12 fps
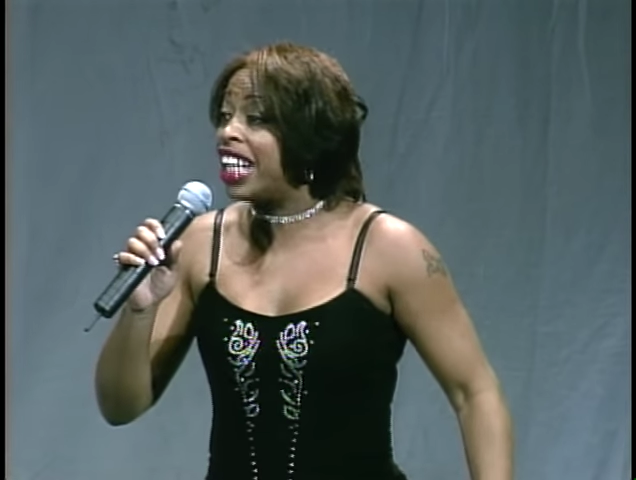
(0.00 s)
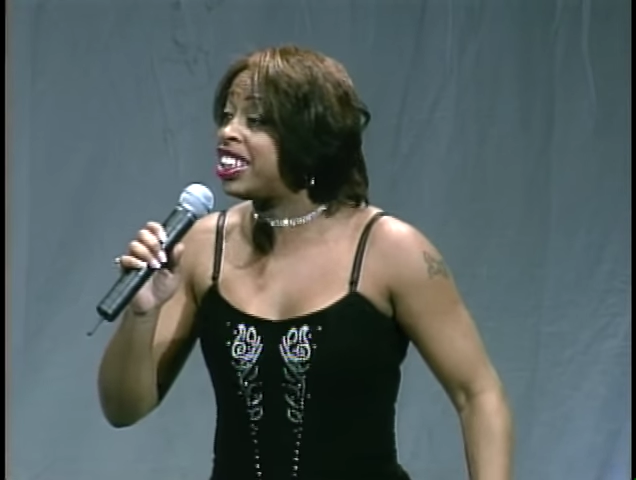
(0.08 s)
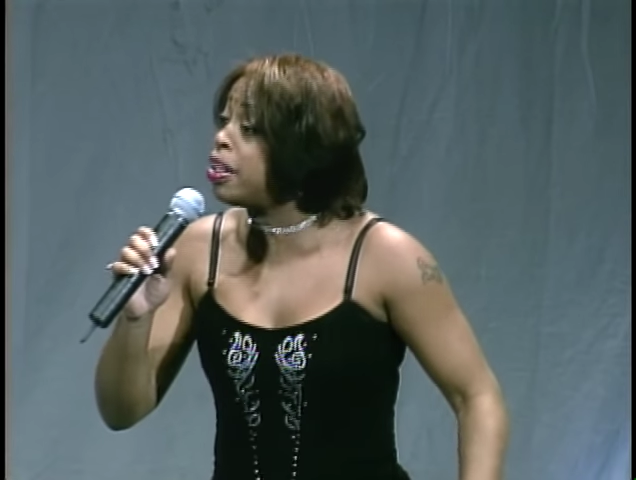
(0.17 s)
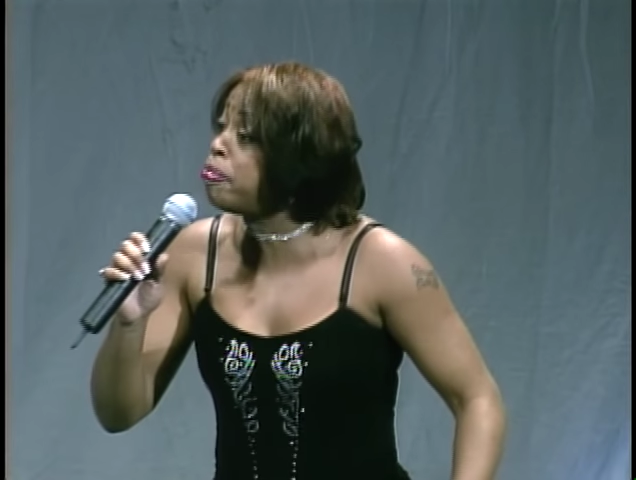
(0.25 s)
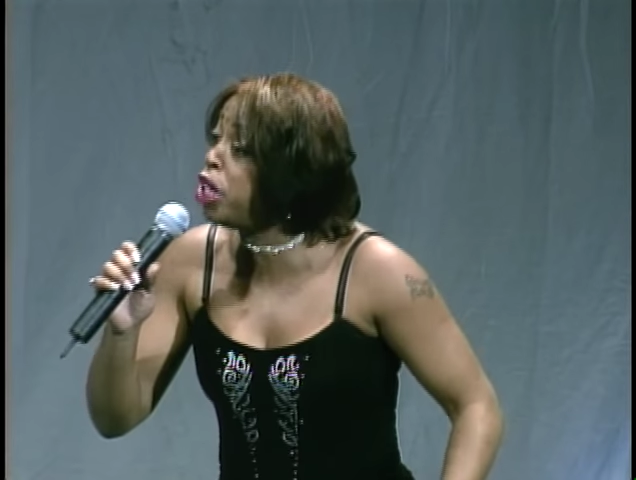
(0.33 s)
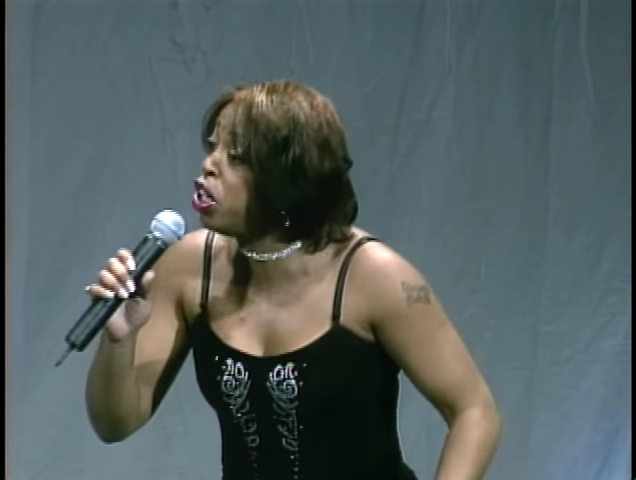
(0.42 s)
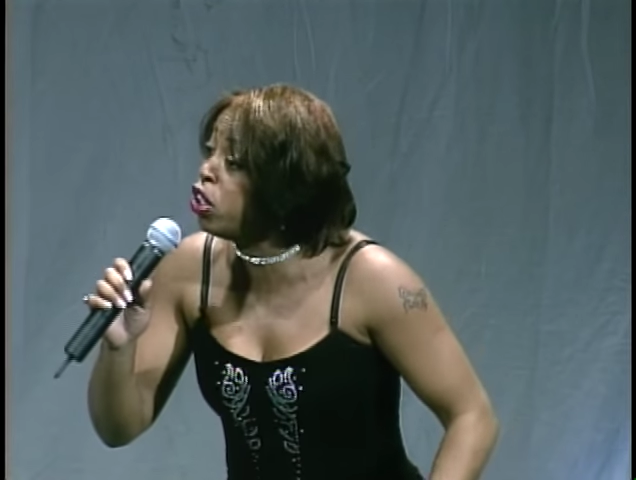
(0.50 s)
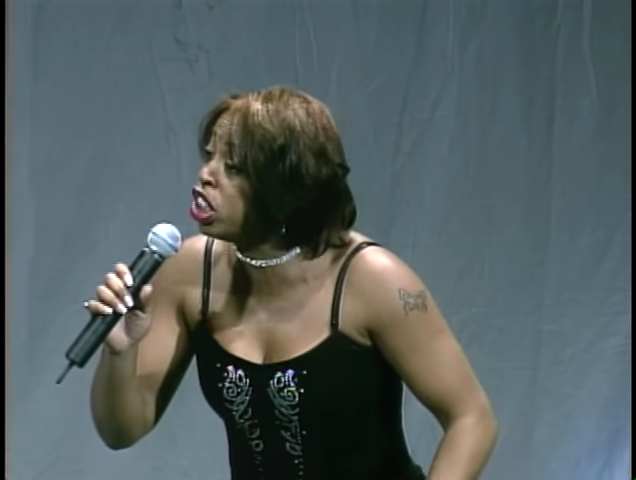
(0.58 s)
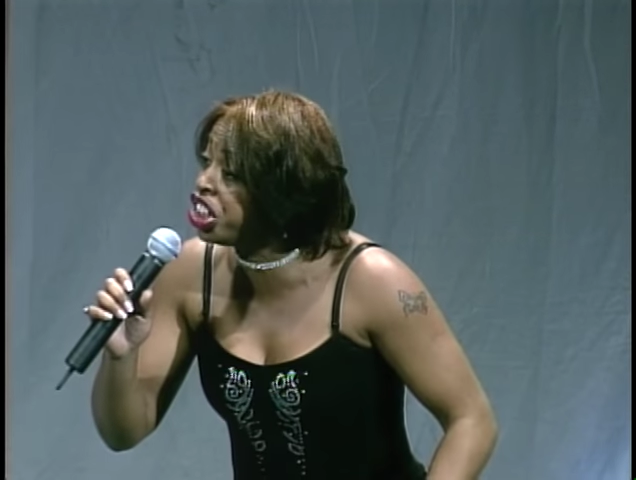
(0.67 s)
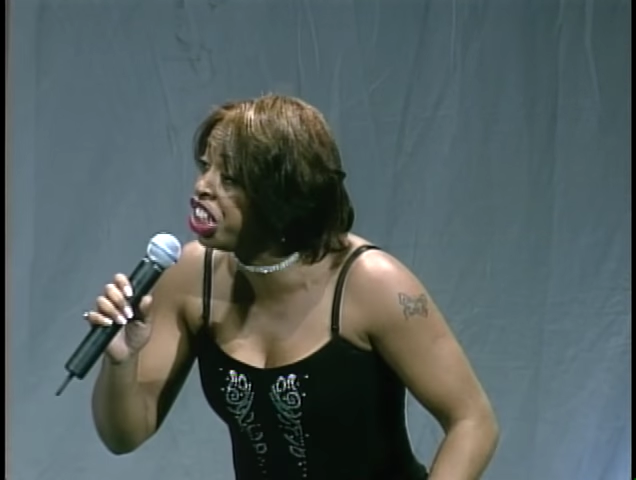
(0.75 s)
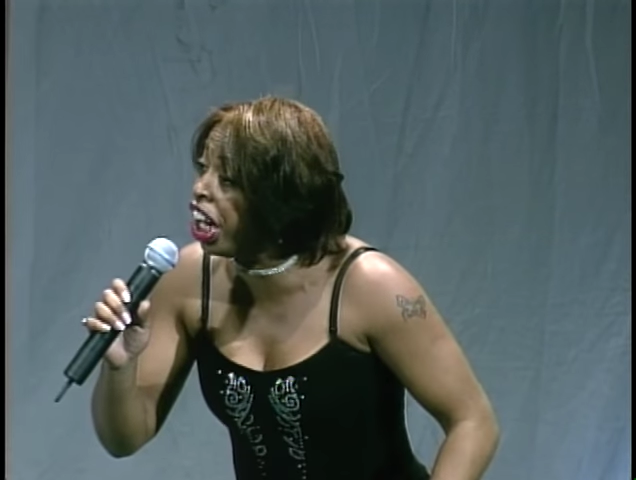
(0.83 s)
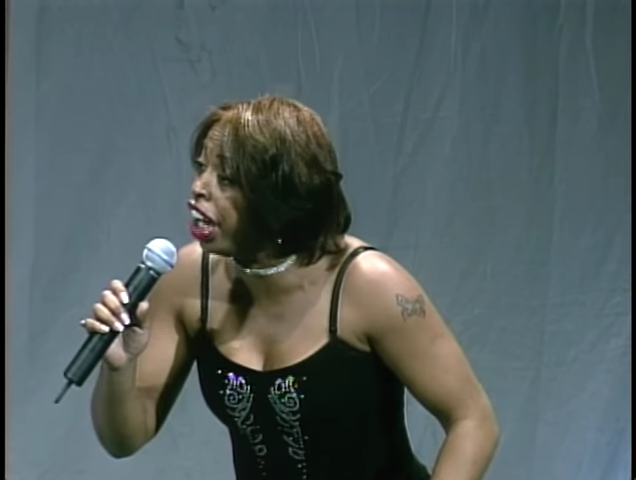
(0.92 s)
That's some
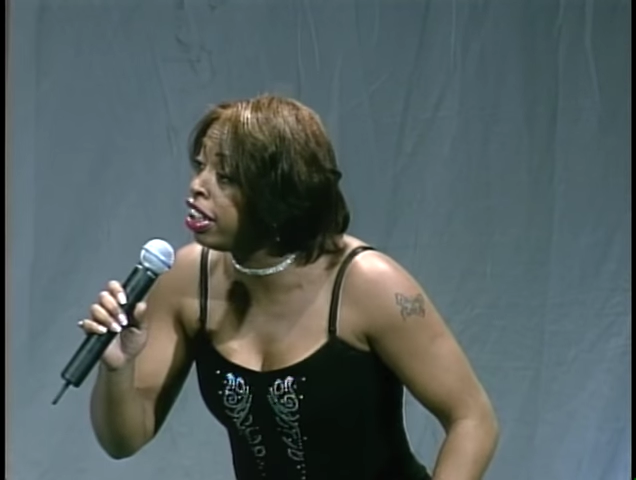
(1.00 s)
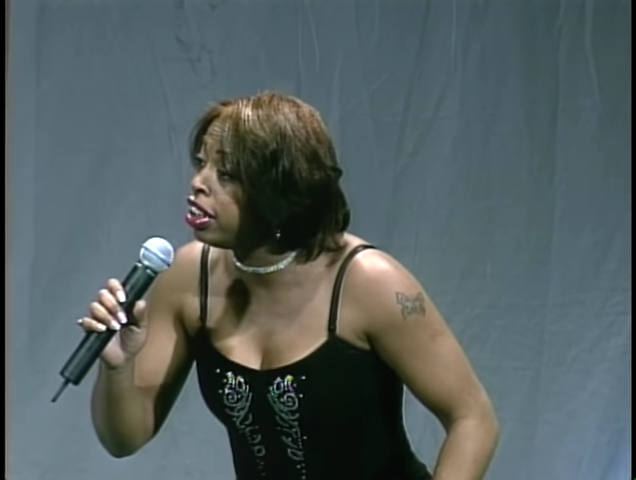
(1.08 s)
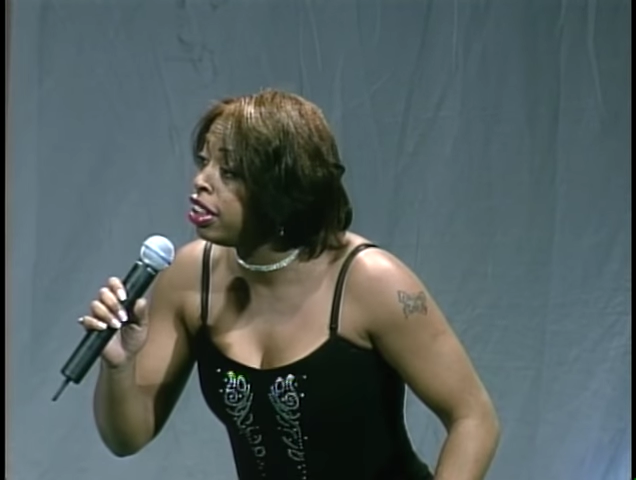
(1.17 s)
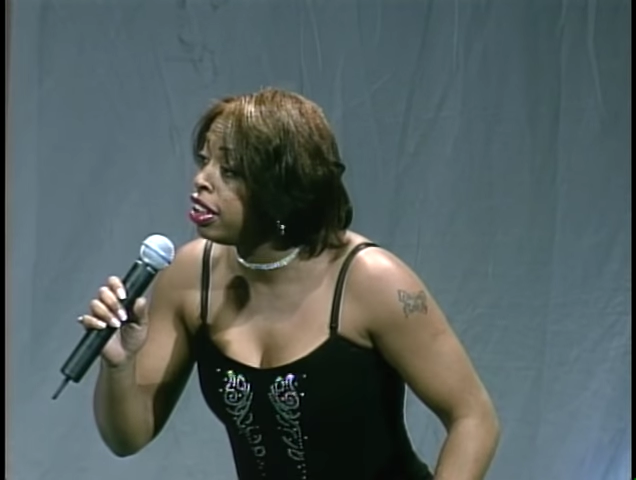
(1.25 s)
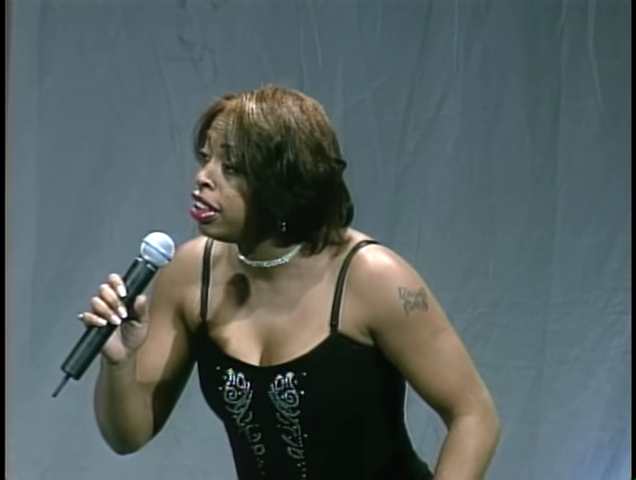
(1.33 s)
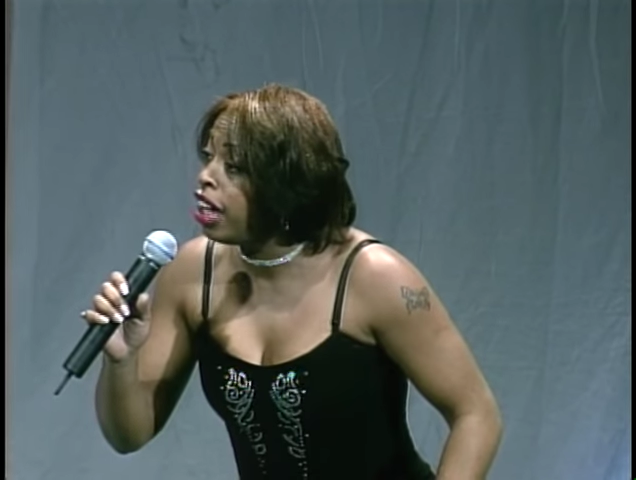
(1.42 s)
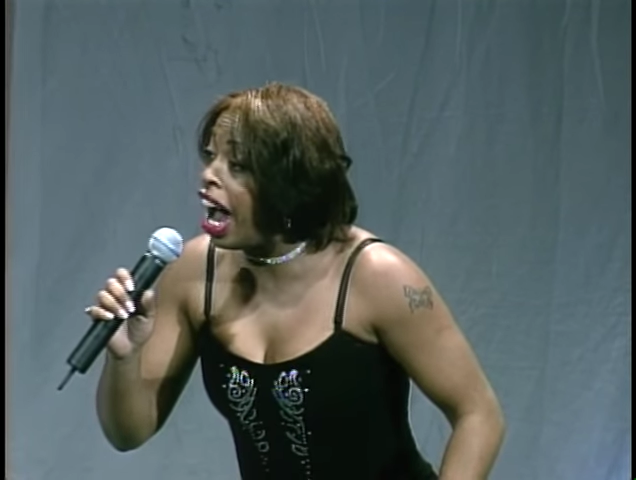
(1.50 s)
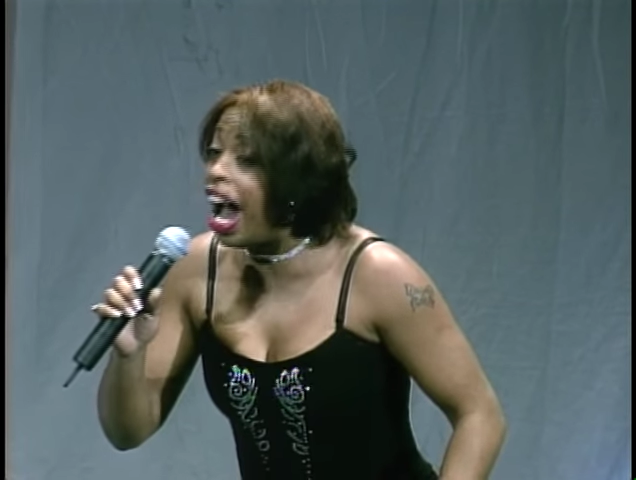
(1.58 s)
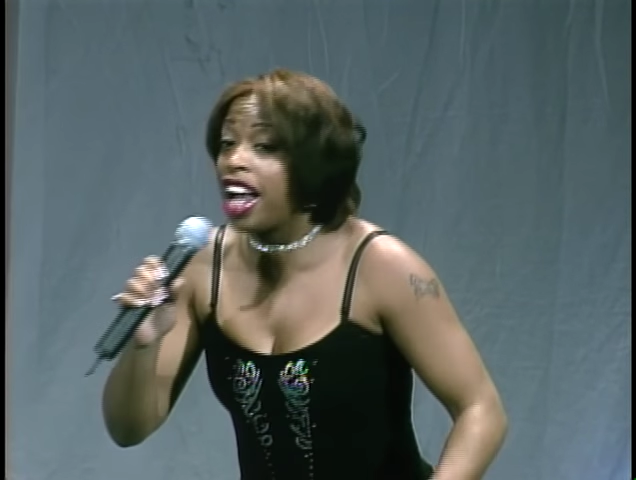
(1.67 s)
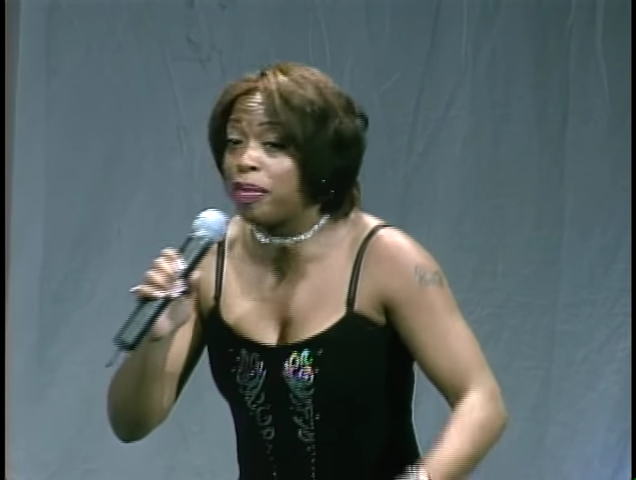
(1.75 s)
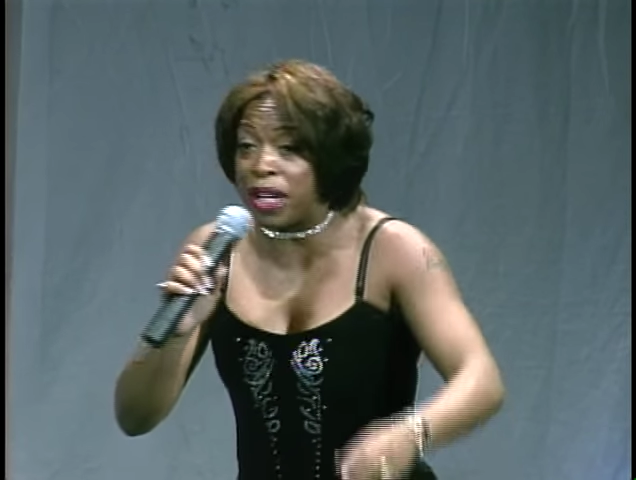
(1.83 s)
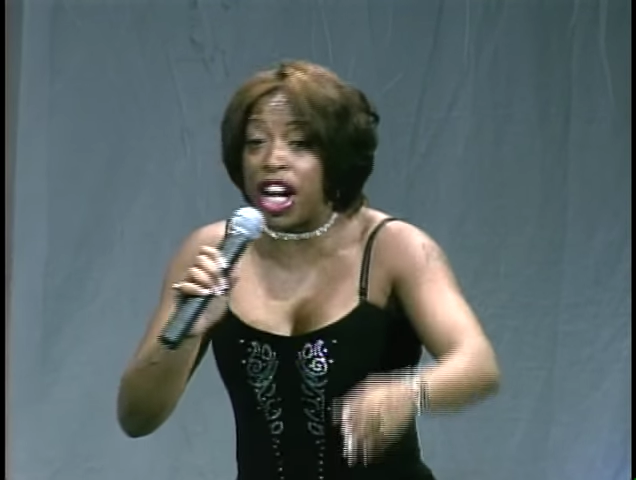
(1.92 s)
bullshit. I'd